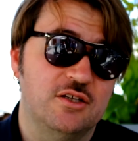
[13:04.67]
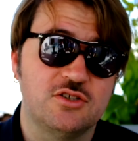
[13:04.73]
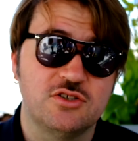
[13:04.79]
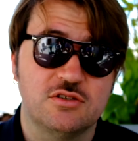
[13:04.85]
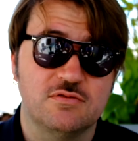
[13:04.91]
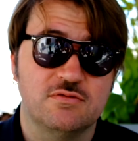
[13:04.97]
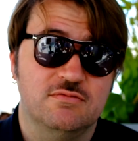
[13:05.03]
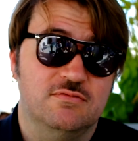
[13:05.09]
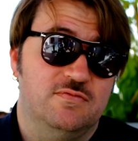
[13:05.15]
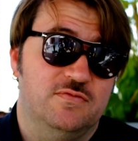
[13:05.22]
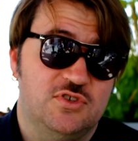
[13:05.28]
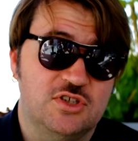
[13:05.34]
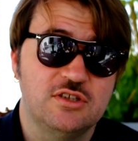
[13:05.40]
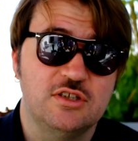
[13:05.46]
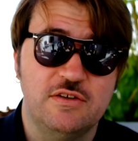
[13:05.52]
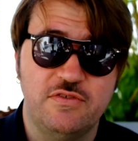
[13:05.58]
it's
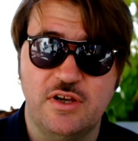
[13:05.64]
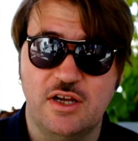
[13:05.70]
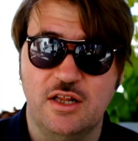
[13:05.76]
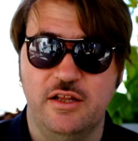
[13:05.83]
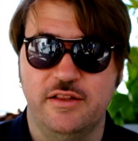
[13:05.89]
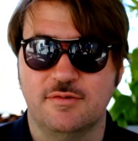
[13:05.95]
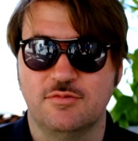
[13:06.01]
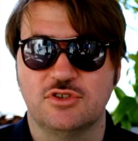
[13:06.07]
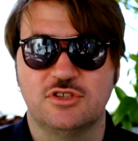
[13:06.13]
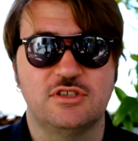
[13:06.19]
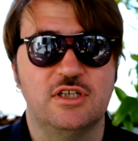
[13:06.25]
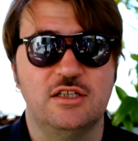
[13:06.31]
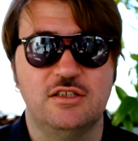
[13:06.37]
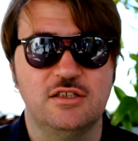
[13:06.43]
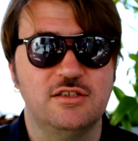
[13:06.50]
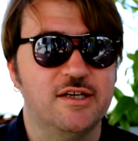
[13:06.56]
scientifically
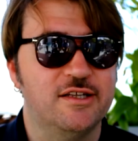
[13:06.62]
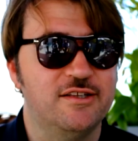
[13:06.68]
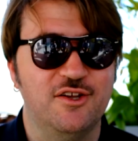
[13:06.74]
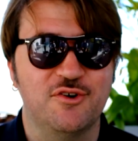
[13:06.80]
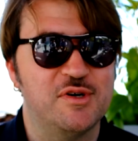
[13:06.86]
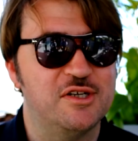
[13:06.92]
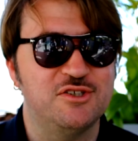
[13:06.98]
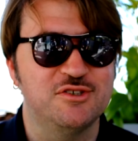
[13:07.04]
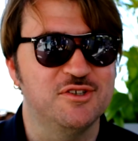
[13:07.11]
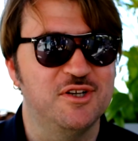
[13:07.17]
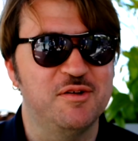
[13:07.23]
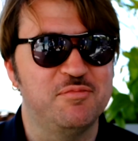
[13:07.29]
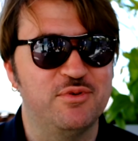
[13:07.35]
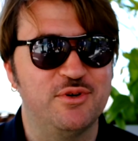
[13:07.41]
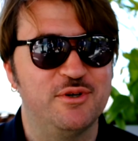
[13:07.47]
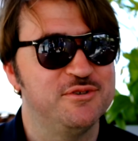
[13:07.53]
demonstrated that
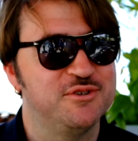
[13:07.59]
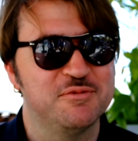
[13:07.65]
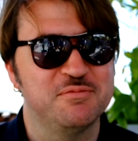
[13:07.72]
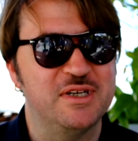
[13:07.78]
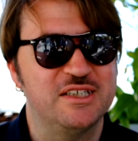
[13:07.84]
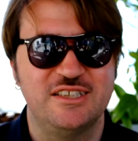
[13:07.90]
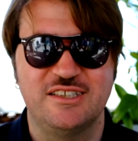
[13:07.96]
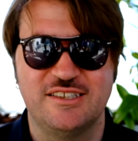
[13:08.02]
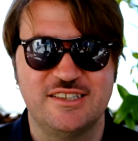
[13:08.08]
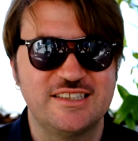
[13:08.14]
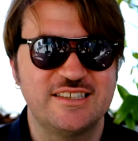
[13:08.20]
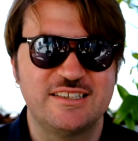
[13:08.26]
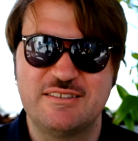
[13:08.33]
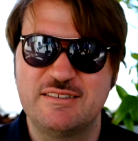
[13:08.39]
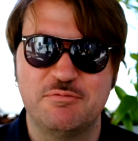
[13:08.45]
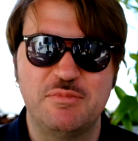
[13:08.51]
irrational approach of
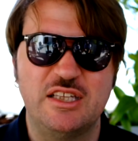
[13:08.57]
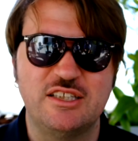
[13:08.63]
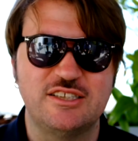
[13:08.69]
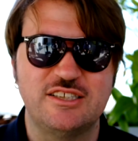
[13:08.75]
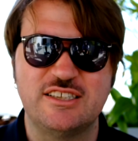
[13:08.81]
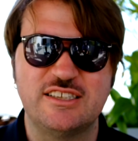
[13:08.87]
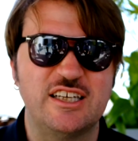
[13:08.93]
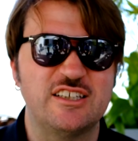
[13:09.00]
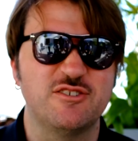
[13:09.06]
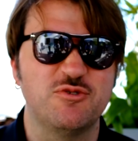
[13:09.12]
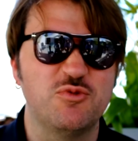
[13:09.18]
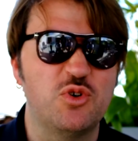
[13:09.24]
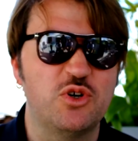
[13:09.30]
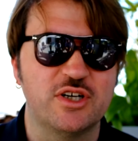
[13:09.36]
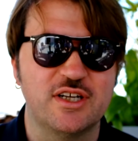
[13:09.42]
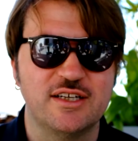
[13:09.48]
medicine
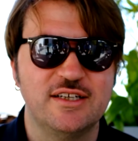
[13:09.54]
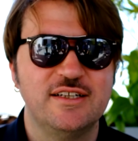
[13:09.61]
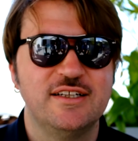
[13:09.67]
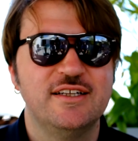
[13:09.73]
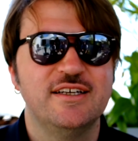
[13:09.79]
doesn't work.